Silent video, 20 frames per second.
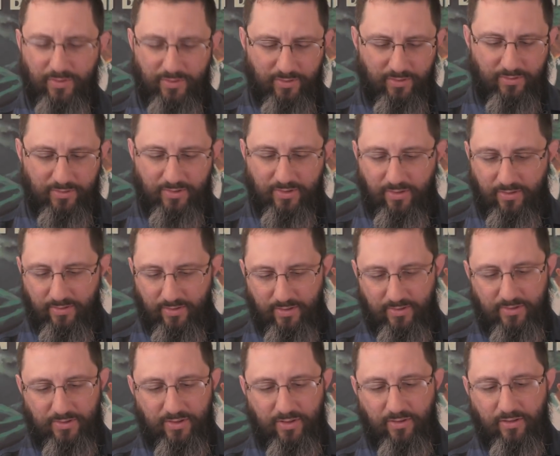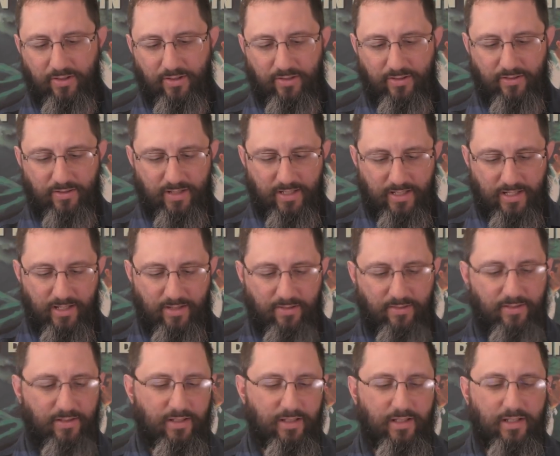we're so stoned, snowed under right
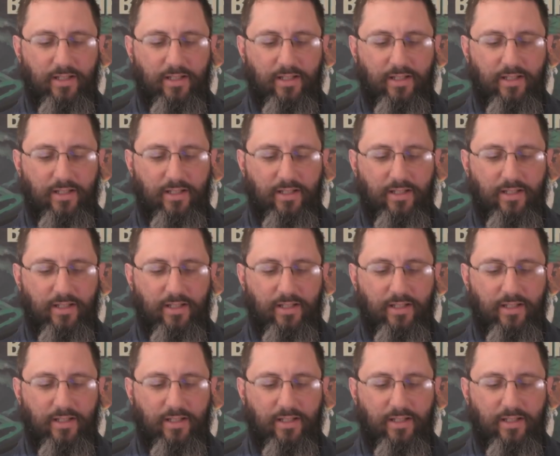now.